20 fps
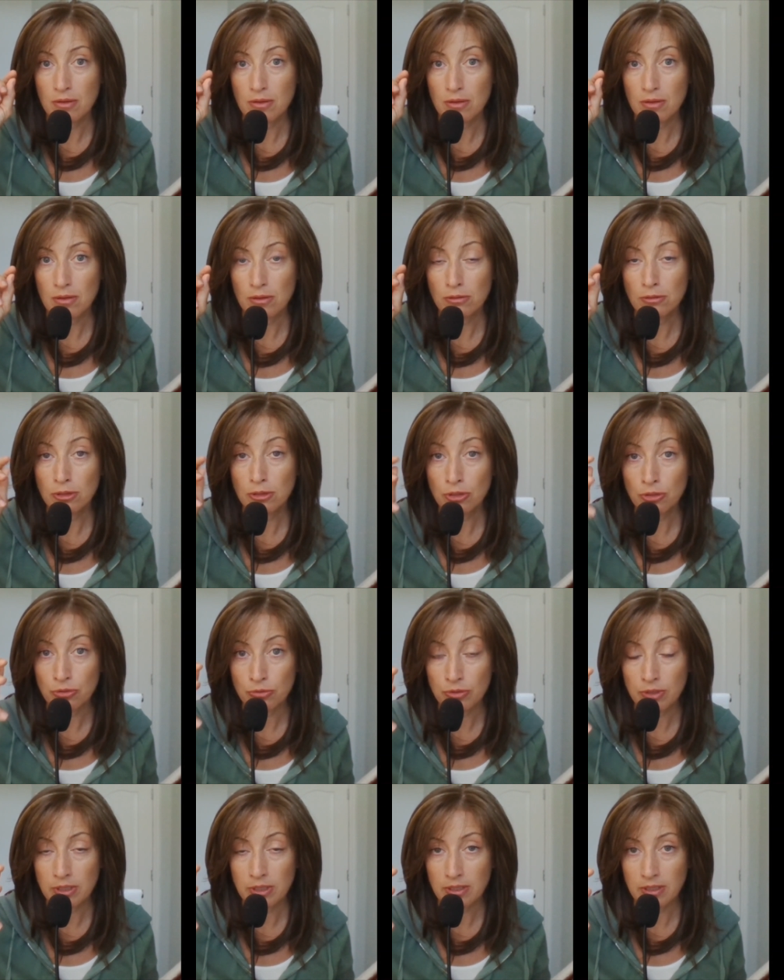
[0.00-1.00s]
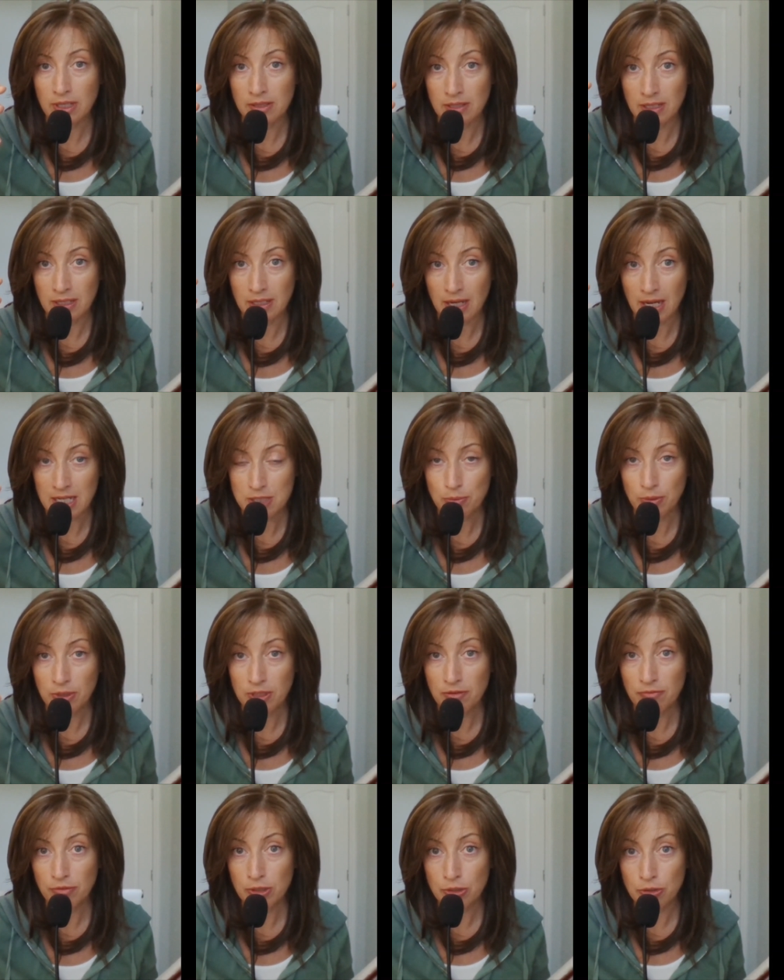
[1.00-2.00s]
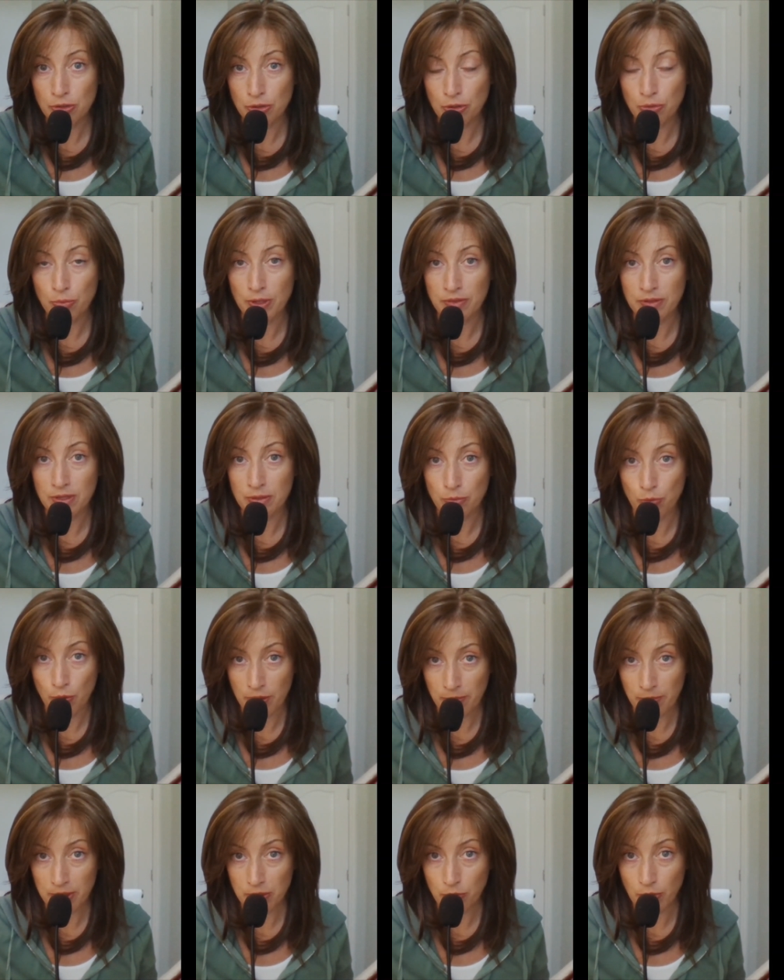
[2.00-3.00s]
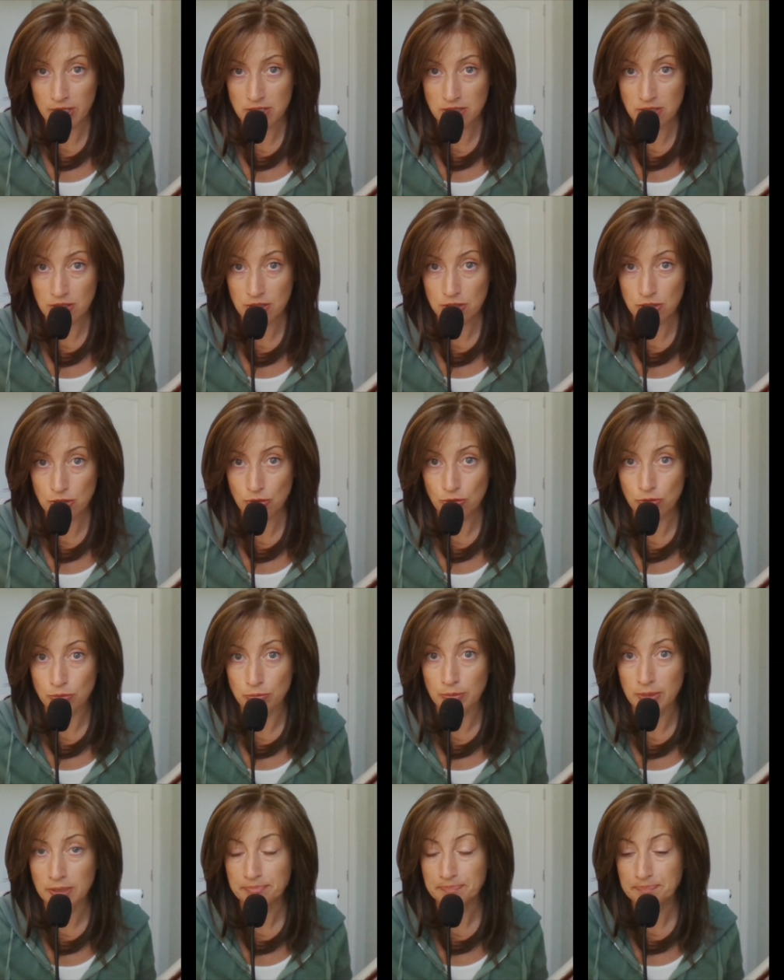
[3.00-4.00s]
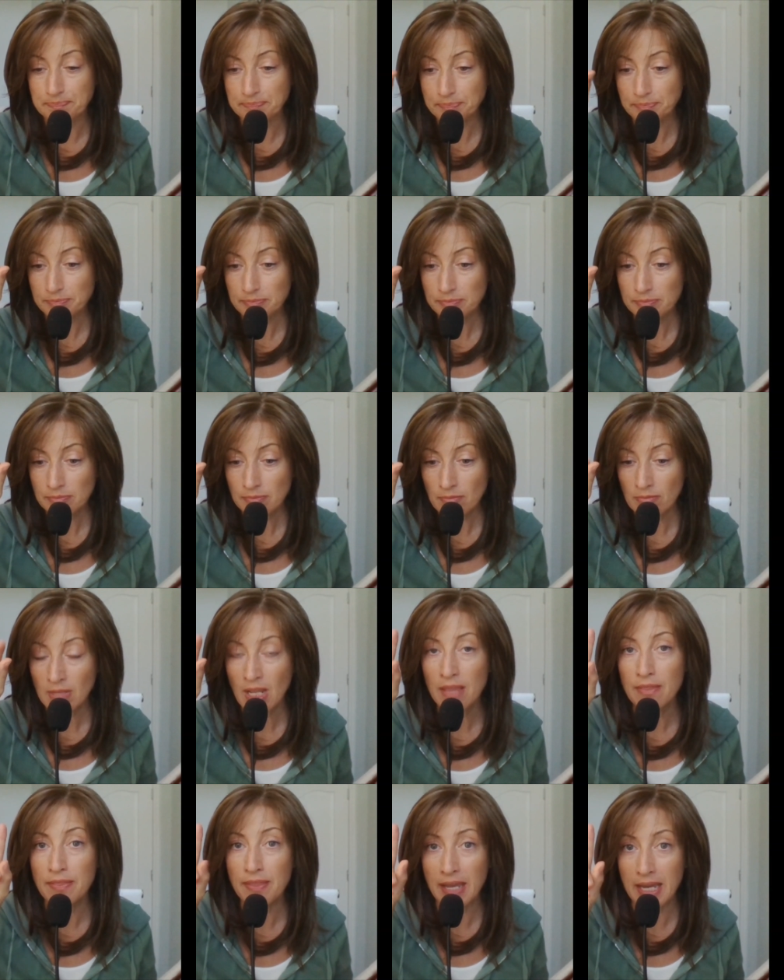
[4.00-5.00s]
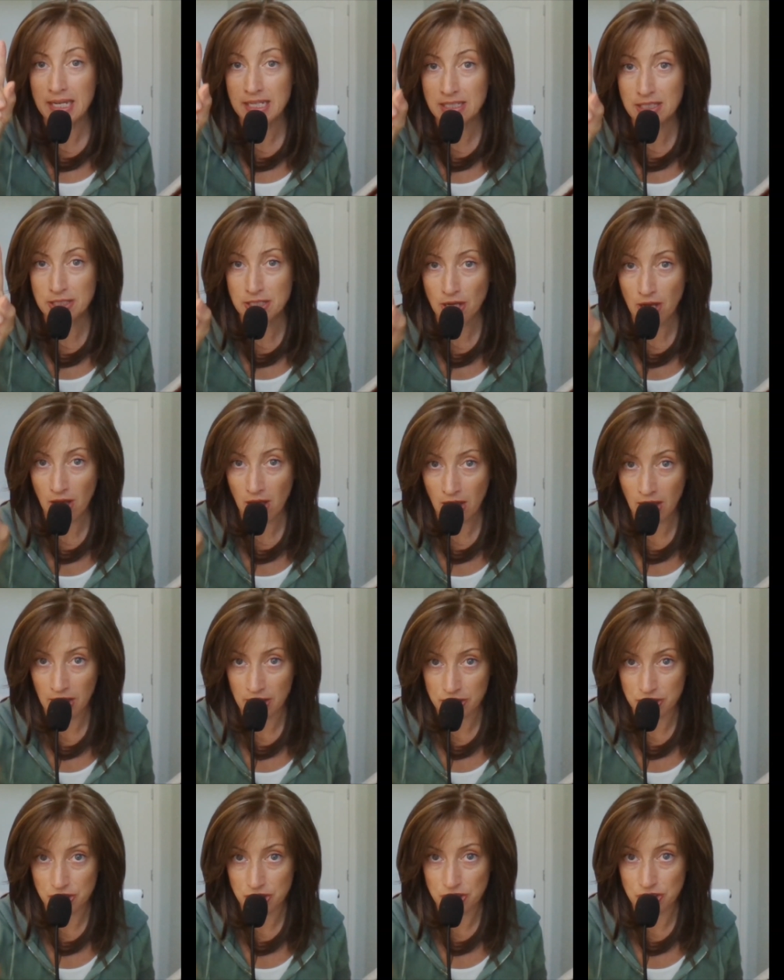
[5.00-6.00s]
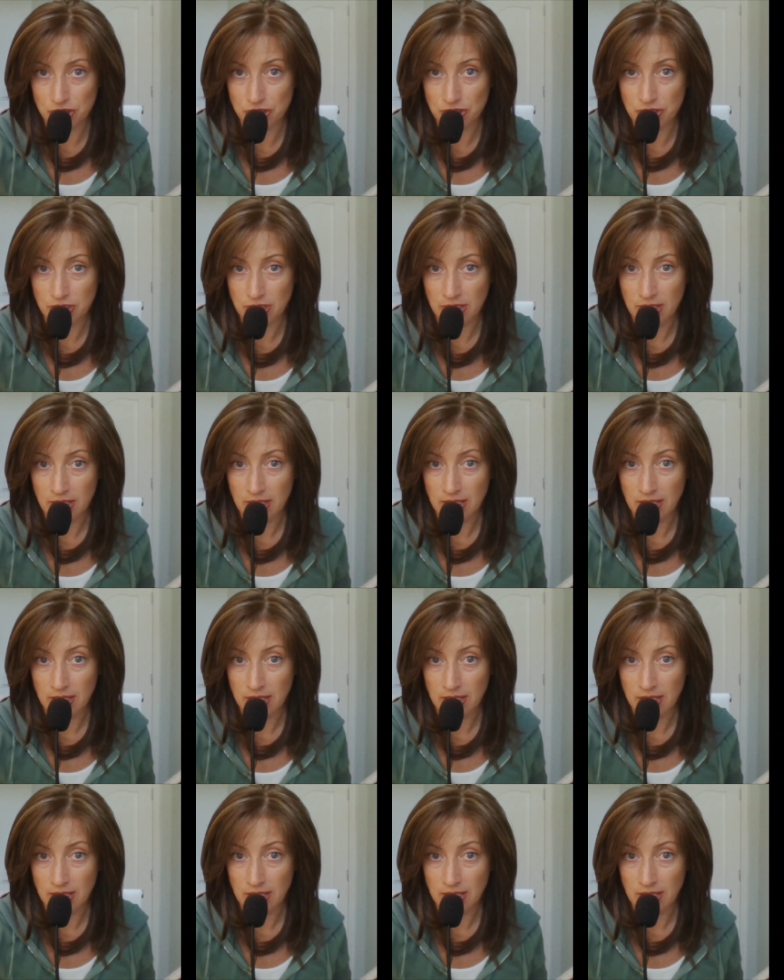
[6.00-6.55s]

Luke, in the Gospel of Luke, when the women went to the tomb, they touched.